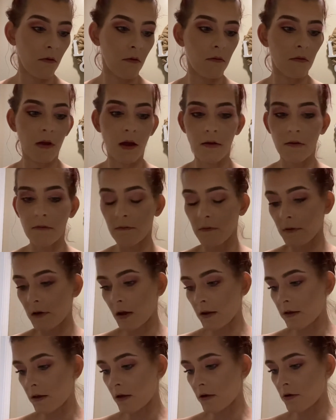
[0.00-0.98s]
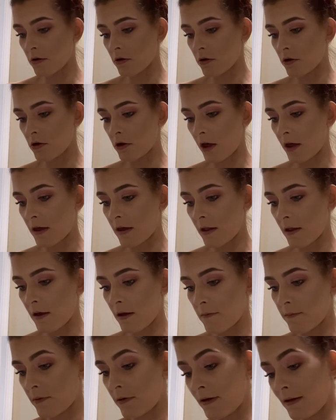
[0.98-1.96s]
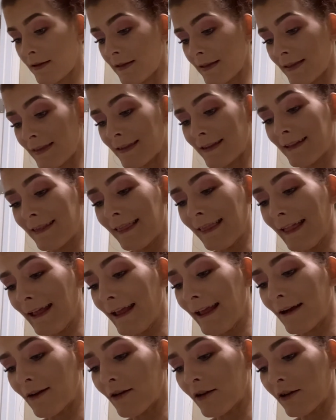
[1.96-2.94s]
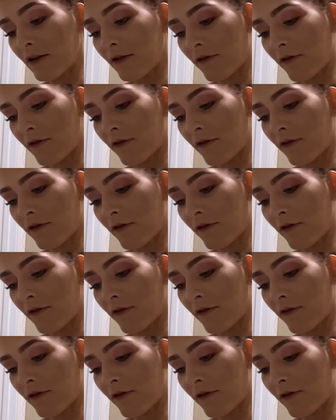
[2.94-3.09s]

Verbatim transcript: now we got that shaken up because it's clear, you